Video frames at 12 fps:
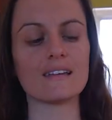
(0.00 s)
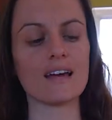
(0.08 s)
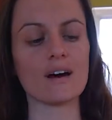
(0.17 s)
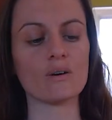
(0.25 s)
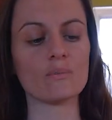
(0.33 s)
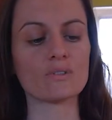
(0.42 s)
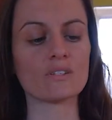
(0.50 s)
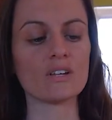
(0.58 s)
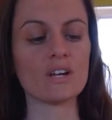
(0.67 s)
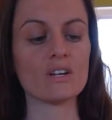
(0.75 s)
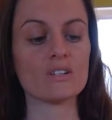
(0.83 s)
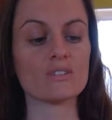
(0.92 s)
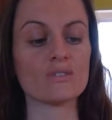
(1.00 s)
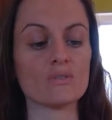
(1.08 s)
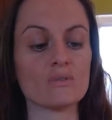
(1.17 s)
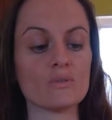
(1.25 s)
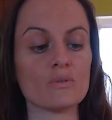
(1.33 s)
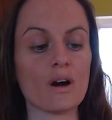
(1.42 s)
It helps
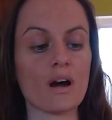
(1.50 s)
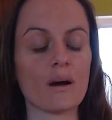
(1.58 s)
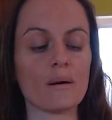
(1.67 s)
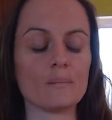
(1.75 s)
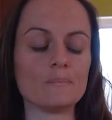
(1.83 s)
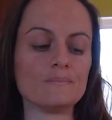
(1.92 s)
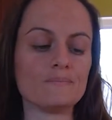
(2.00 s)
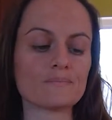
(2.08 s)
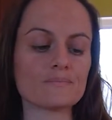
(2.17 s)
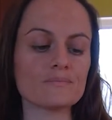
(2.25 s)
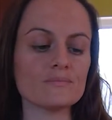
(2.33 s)
to